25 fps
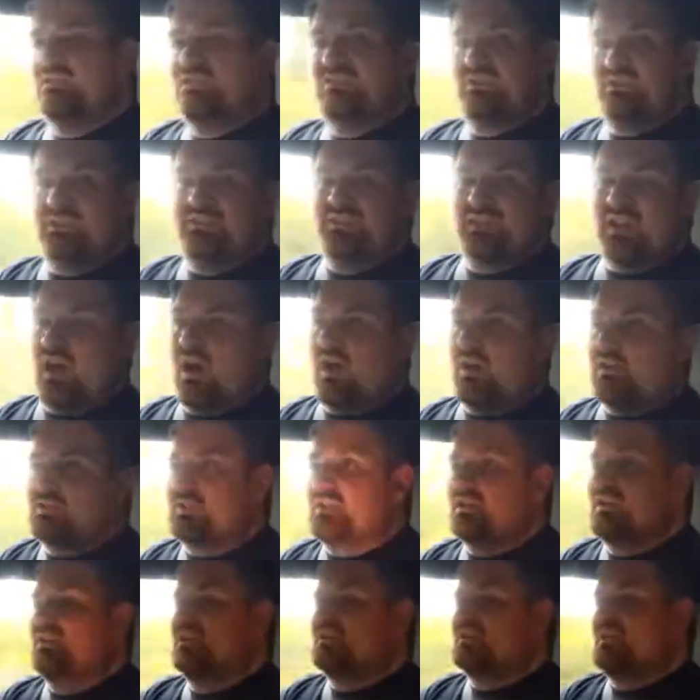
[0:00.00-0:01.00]
Just
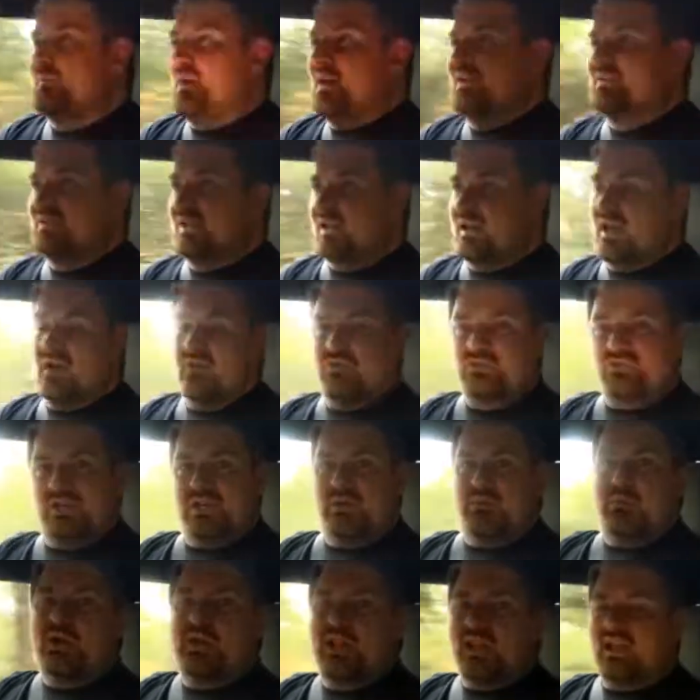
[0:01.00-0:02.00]
ask Sébastien
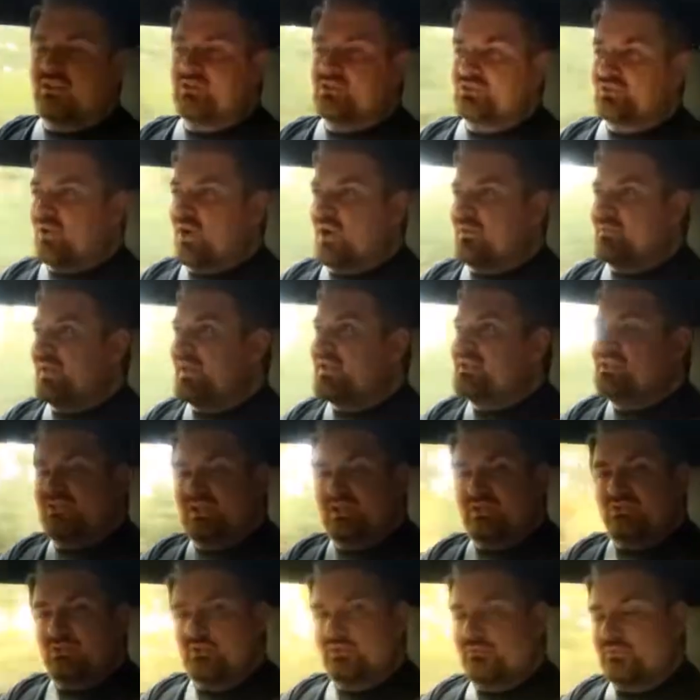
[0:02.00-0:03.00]
Ogier when he had to drive that
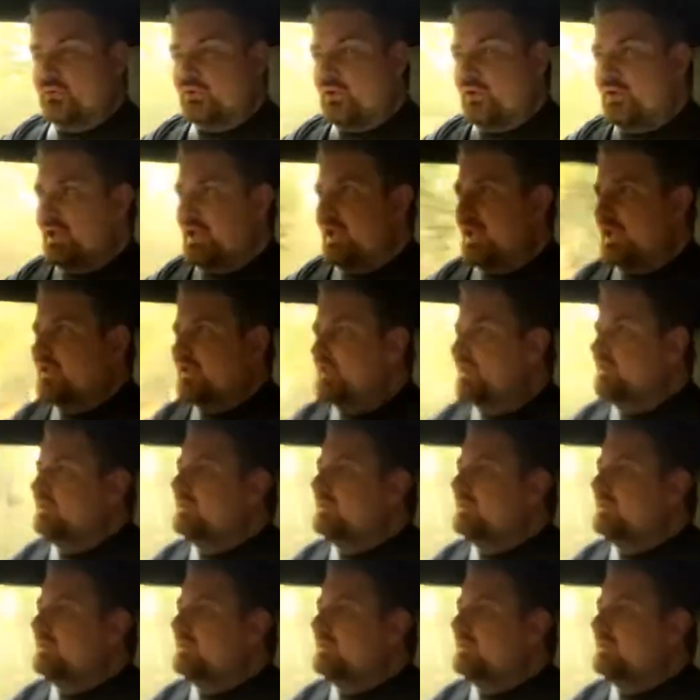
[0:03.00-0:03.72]
Citroën for a year.